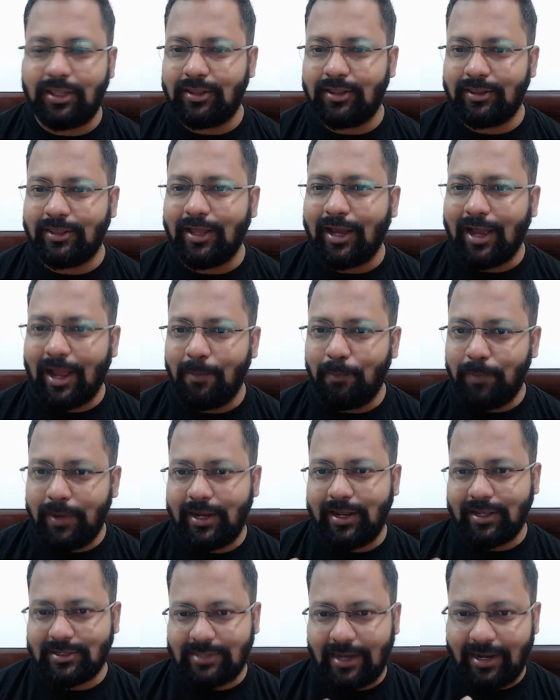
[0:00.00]
the complete
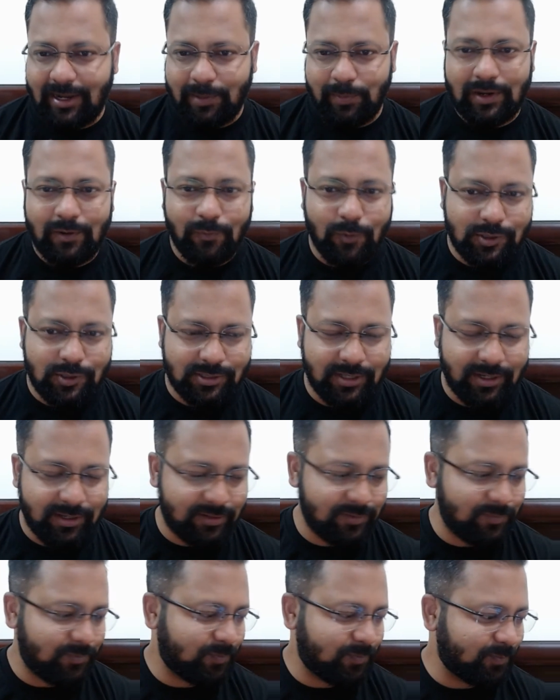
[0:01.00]
excitement was there.
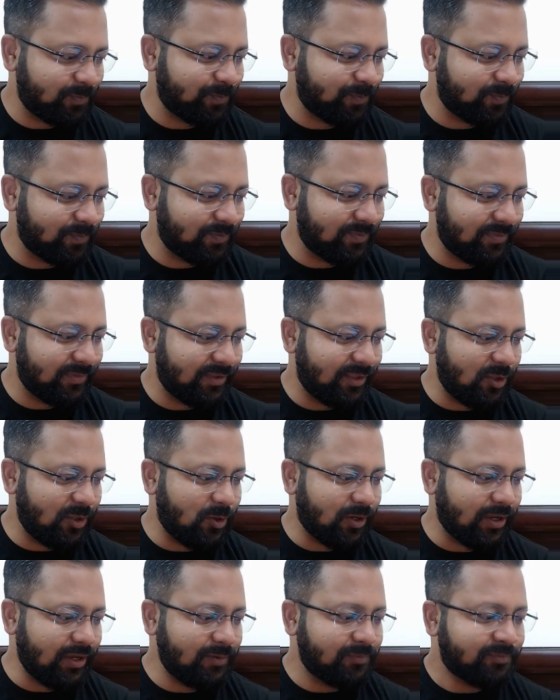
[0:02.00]

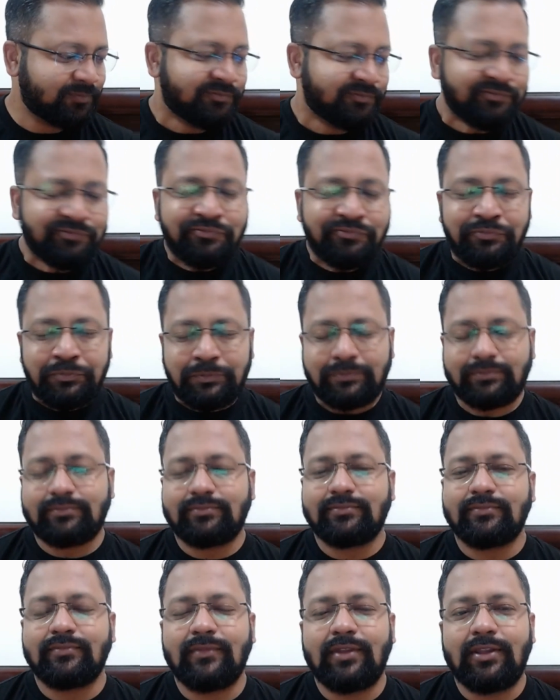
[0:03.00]
Okay,
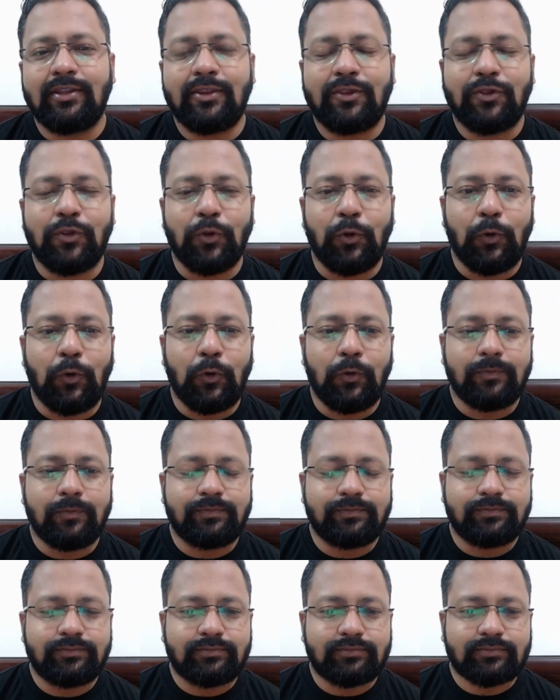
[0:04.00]
so
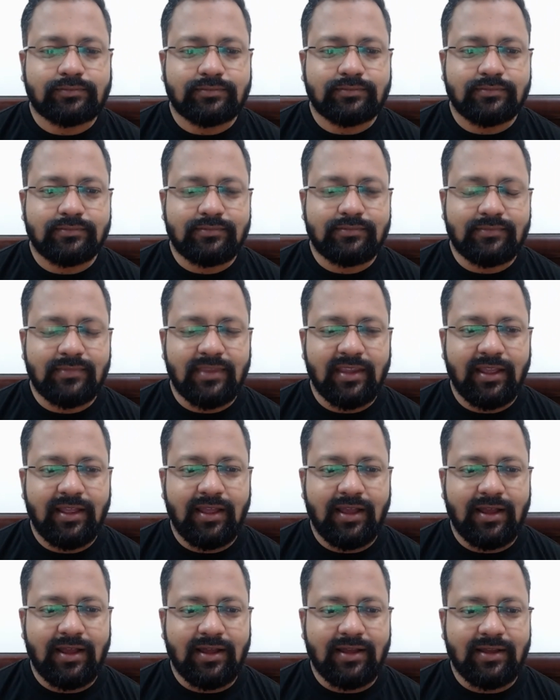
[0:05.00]

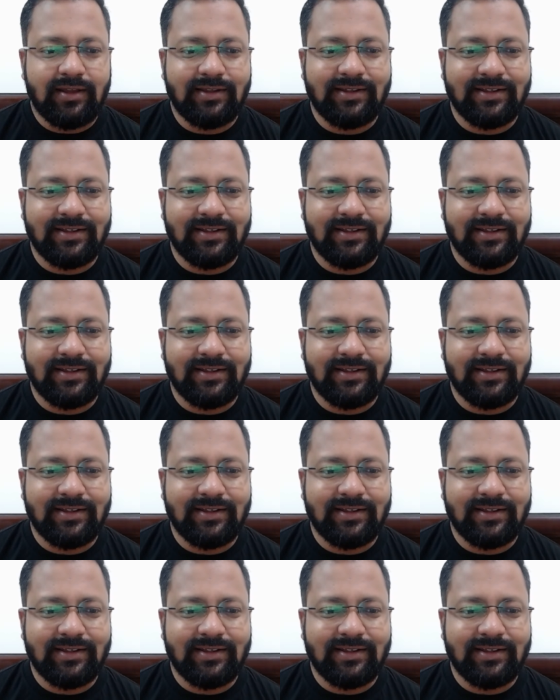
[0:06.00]
uh,